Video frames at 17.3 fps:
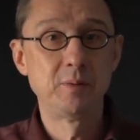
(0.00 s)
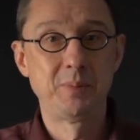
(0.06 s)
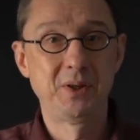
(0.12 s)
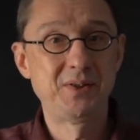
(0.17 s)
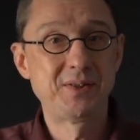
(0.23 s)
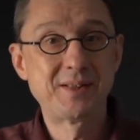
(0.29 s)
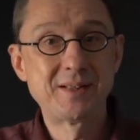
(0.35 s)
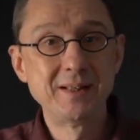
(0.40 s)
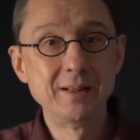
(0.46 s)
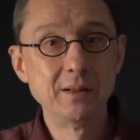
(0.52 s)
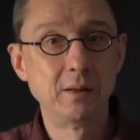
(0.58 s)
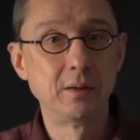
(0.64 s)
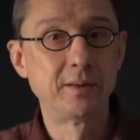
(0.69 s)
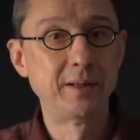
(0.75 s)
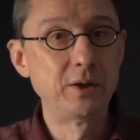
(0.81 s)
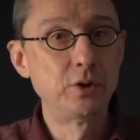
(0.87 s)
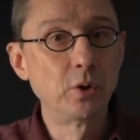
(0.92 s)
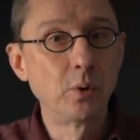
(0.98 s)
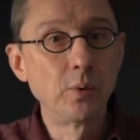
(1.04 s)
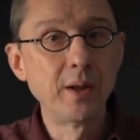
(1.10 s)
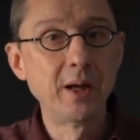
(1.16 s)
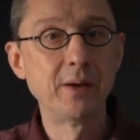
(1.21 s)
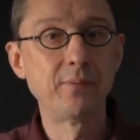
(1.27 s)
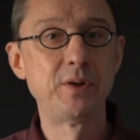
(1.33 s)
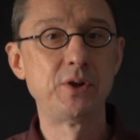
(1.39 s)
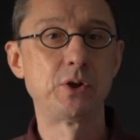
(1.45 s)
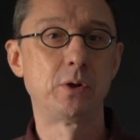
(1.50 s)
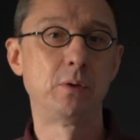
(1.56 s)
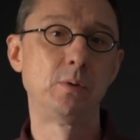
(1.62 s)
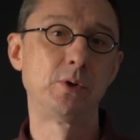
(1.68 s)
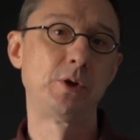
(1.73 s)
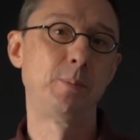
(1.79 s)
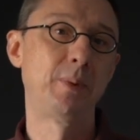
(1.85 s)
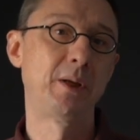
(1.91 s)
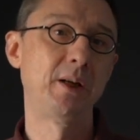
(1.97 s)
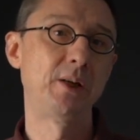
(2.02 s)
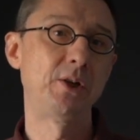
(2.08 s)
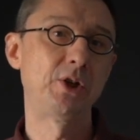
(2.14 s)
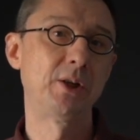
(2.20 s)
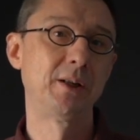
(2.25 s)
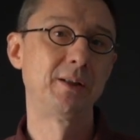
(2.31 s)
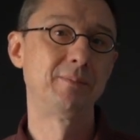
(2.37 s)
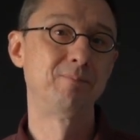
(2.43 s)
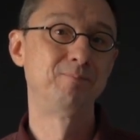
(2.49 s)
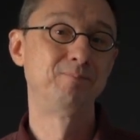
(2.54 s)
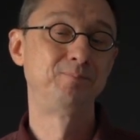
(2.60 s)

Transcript: but still, they don't have this whole supply chain.